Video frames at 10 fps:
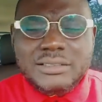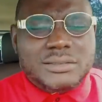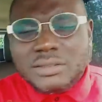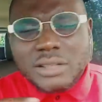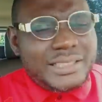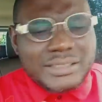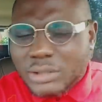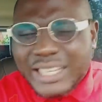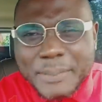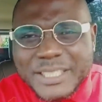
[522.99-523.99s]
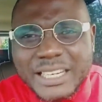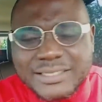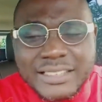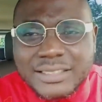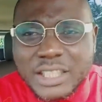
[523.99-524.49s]

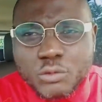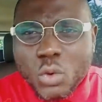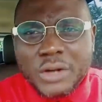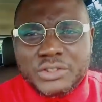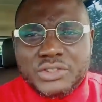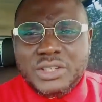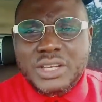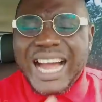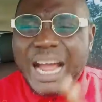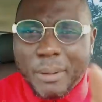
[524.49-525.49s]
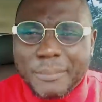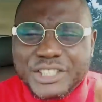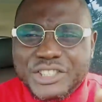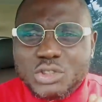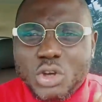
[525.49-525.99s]
especially sensitive ones, I
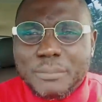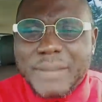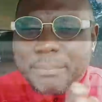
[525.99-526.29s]
publish it on